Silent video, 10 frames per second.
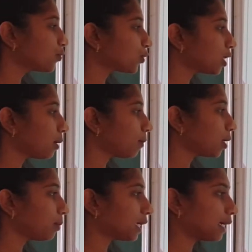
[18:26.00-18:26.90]
So the
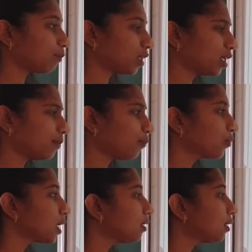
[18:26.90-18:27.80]
number becomes 10.
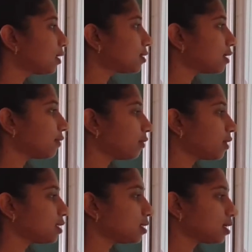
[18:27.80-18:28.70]
Then 7
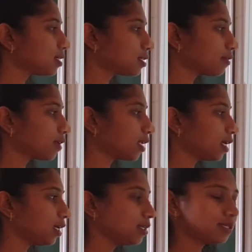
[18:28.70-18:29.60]
ones are
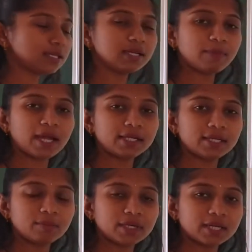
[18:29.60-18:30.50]
7 is,
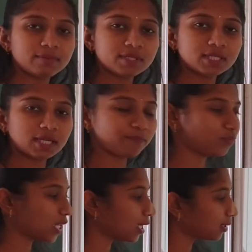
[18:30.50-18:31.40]
remainder becomes 3.
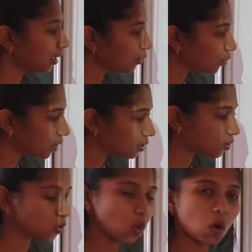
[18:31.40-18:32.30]
Like that you just
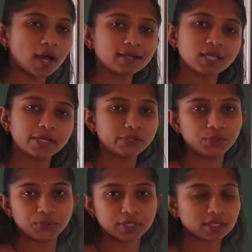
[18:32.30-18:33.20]
go on
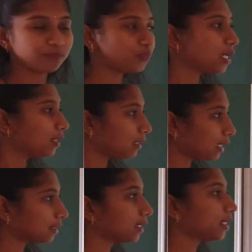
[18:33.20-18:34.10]
continue.
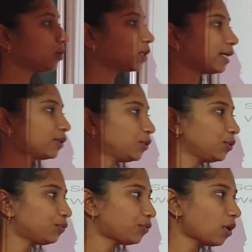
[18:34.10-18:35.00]
Like that you
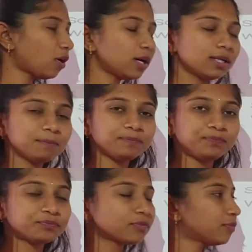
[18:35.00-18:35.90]
continue for
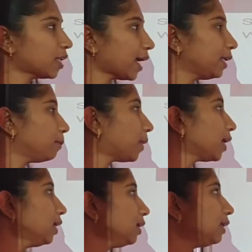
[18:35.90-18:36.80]
9 by
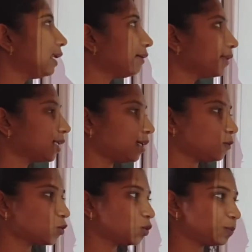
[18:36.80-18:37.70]
11
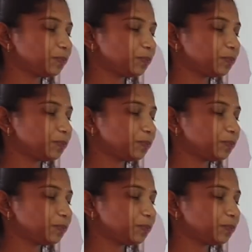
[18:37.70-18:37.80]
also.